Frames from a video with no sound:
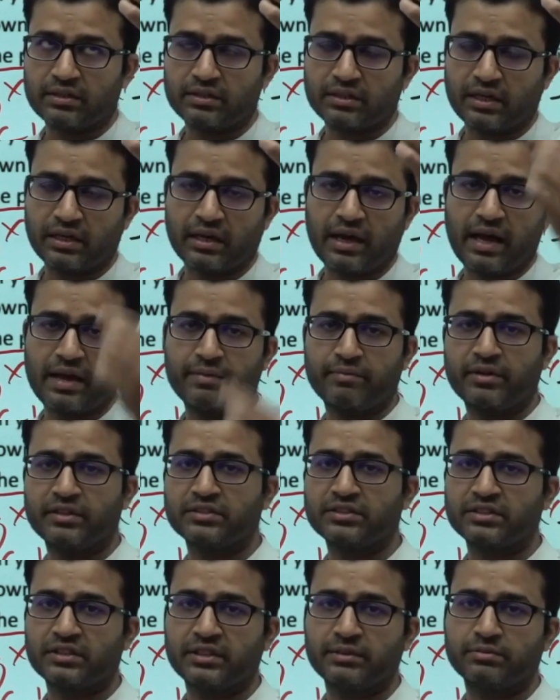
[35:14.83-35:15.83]
climb and
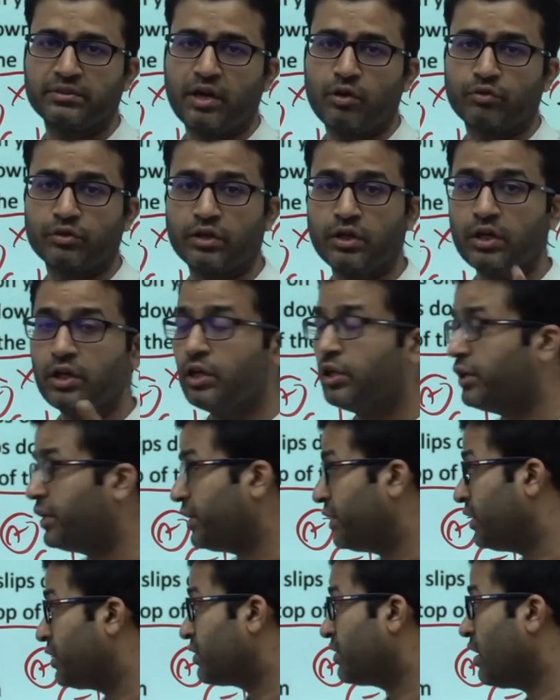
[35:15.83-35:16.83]
slip down,
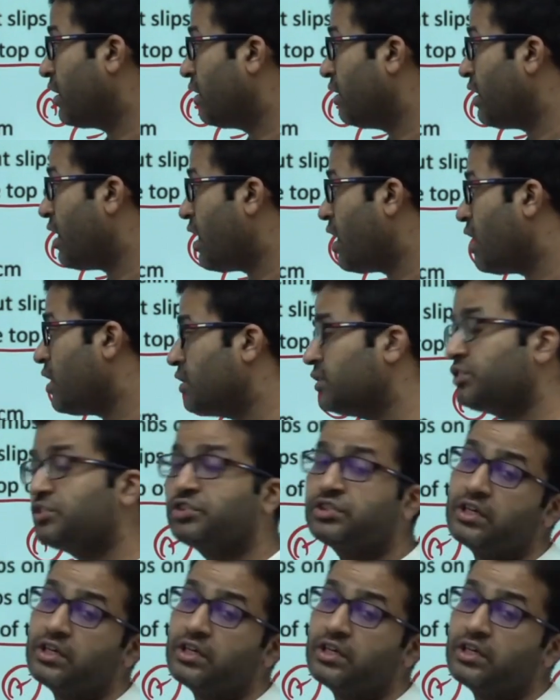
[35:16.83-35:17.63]
here the last